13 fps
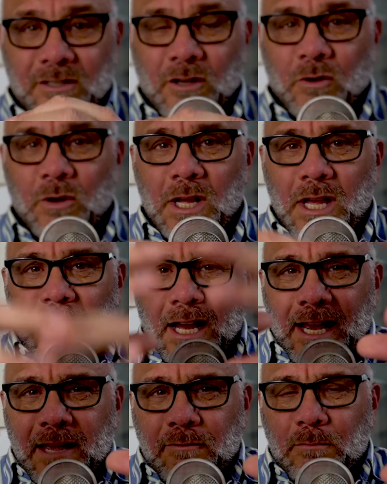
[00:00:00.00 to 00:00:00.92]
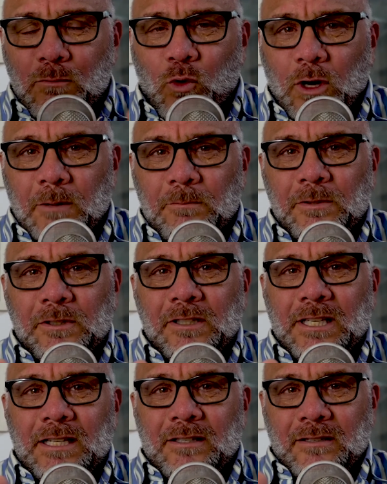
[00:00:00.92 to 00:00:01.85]
So I have a more
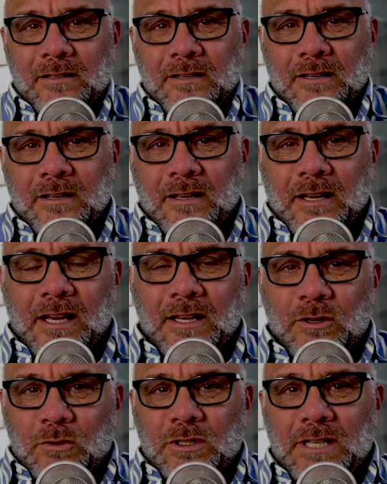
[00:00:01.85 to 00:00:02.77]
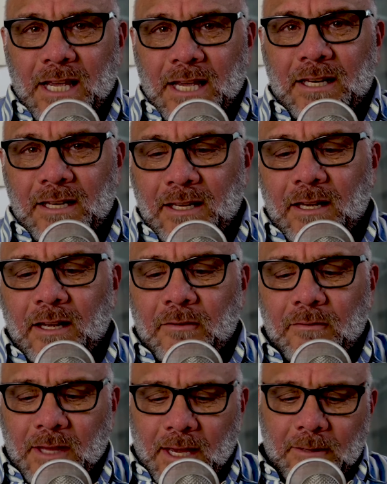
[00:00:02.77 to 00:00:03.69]
complete understanding
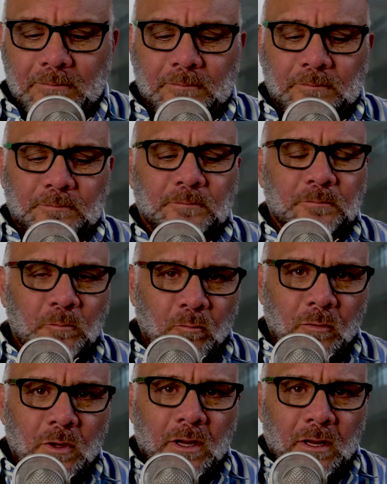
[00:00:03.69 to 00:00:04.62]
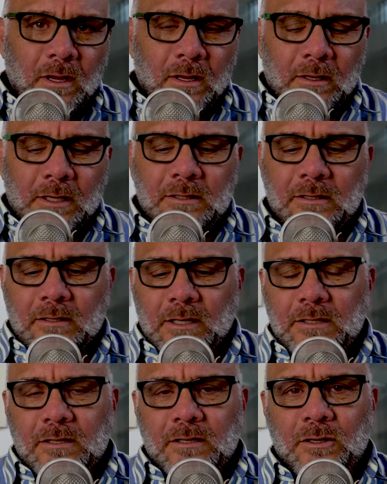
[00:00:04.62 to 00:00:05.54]
of that.
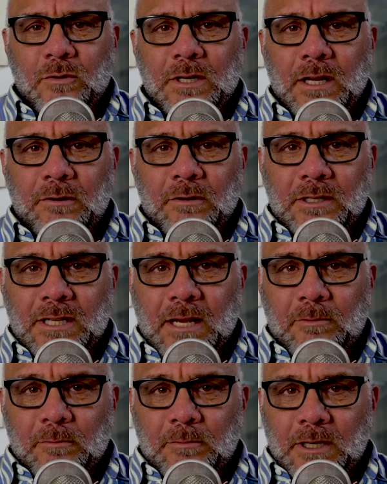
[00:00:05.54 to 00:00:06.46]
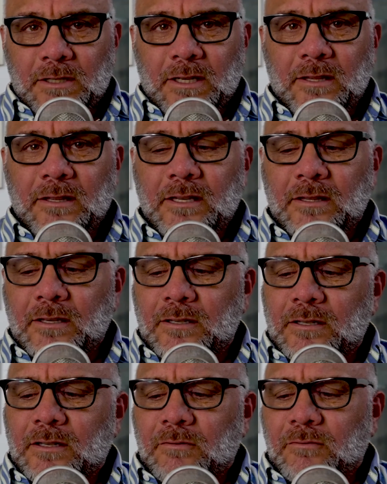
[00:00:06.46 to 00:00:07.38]
Let's do another example because I think
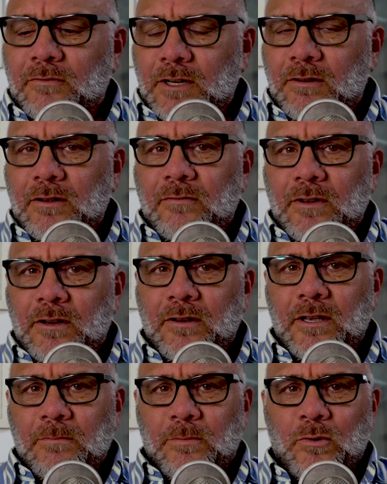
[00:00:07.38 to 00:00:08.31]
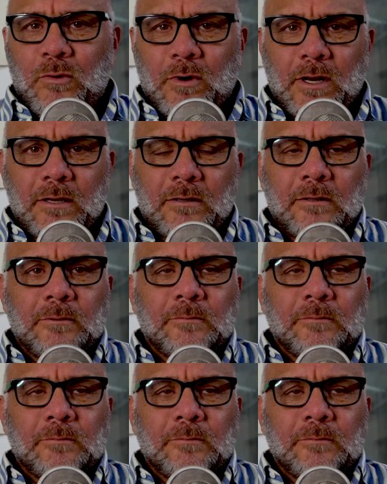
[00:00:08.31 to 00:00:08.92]
this is a very, very important